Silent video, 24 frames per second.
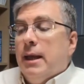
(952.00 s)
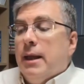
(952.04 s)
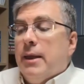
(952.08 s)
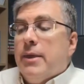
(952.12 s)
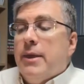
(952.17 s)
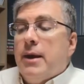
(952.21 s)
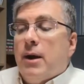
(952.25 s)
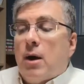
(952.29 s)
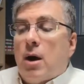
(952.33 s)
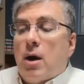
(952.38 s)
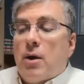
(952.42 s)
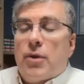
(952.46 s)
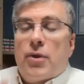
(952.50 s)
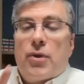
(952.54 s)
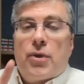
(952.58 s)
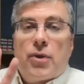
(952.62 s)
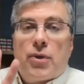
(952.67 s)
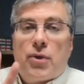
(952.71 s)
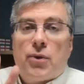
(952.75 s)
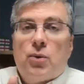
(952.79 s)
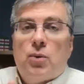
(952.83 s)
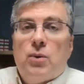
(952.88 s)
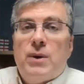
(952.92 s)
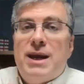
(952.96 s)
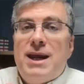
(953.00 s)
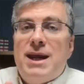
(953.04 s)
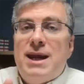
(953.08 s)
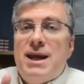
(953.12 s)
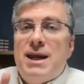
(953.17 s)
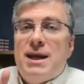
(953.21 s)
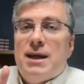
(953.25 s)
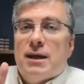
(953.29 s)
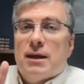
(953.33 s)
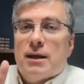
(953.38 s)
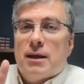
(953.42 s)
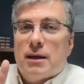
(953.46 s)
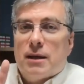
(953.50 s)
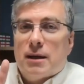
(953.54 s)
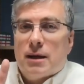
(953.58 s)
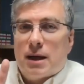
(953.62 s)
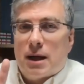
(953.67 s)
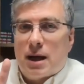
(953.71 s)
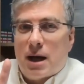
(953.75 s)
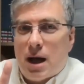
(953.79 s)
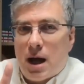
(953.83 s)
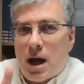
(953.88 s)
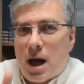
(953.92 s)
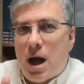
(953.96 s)
There are three
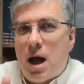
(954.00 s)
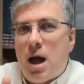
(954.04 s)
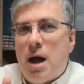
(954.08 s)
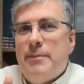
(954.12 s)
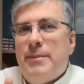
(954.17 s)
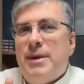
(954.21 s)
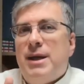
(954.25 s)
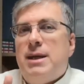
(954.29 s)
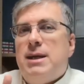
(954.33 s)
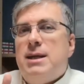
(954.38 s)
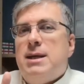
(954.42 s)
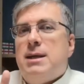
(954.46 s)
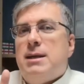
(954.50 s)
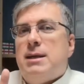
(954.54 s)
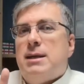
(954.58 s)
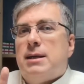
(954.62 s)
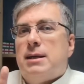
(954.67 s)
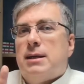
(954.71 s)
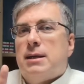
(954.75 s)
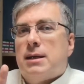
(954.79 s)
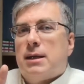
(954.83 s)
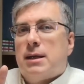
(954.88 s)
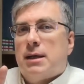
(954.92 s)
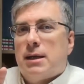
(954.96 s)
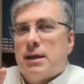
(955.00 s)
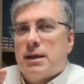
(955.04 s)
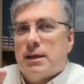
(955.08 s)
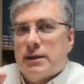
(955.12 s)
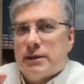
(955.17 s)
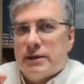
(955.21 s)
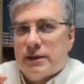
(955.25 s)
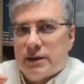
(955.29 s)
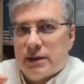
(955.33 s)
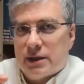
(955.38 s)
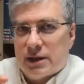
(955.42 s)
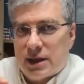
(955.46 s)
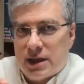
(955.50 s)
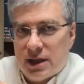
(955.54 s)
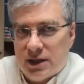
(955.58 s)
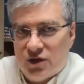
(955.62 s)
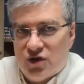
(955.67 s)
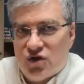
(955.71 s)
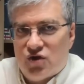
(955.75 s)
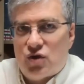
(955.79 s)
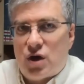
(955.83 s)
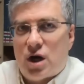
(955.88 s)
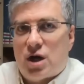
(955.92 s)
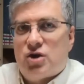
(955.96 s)
common
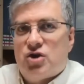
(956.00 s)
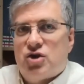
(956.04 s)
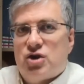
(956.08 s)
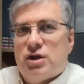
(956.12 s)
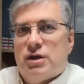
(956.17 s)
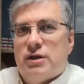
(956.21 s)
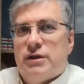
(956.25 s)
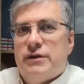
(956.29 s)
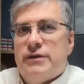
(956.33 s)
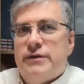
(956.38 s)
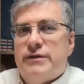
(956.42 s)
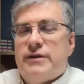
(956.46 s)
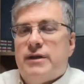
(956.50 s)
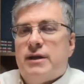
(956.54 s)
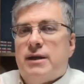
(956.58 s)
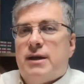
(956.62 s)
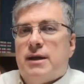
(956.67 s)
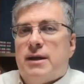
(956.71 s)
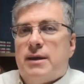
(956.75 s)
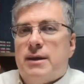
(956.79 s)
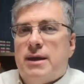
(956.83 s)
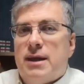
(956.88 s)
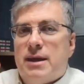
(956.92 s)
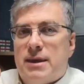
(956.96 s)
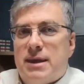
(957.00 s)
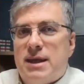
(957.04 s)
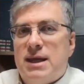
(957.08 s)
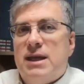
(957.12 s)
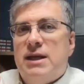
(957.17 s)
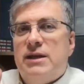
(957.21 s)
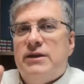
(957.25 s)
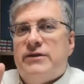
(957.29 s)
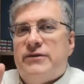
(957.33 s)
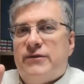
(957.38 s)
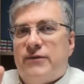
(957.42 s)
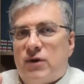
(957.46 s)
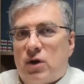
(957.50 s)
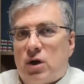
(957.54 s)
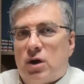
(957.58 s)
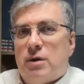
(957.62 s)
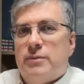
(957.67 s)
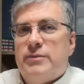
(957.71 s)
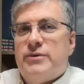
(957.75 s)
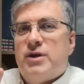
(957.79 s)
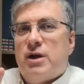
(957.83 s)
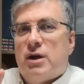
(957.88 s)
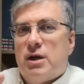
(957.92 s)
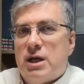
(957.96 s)
constructions that these
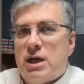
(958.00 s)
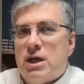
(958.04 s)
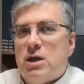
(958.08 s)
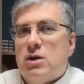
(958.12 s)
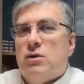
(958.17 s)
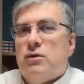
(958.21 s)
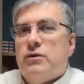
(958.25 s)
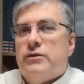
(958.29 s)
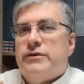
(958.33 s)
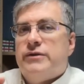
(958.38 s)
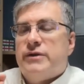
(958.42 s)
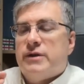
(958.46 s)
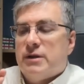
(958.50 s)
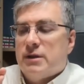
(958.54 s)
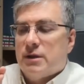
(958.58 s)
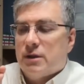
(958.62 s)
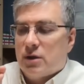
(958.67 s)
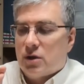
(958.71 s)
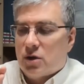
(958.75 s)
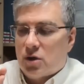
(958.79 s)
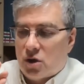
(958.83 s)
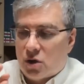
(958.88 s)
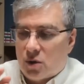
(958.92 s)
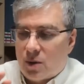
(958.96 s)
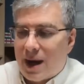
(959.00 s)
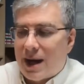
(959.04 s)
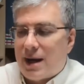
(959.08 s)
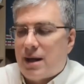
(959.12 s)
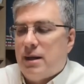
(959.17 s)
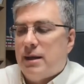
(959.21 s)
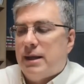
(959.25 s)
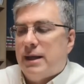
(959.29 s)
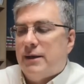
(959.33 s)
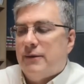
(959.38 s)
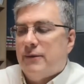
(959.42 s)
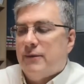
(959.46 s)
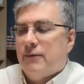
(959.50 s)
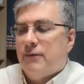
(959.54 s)
verbs are used correctly.